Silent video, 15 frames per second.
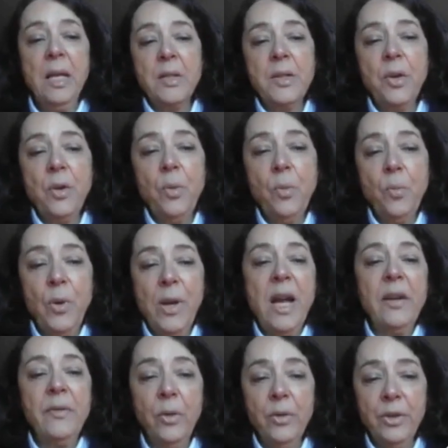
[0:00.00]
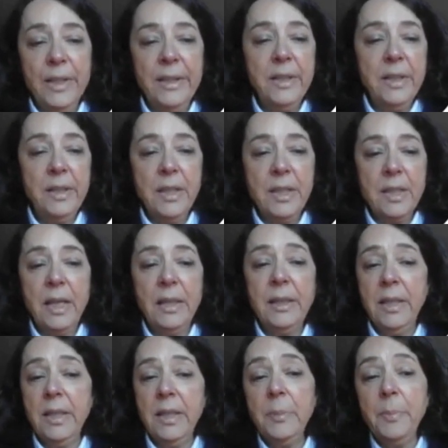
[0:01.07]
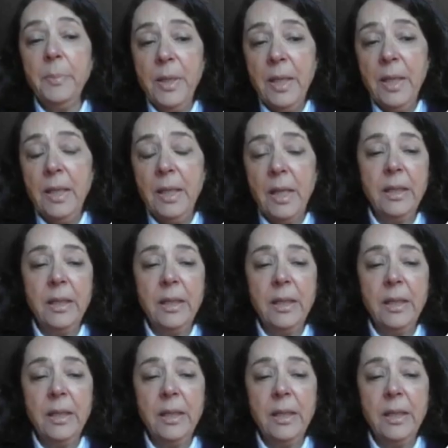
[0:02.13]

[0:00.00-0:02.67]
So we have other entities like DIP,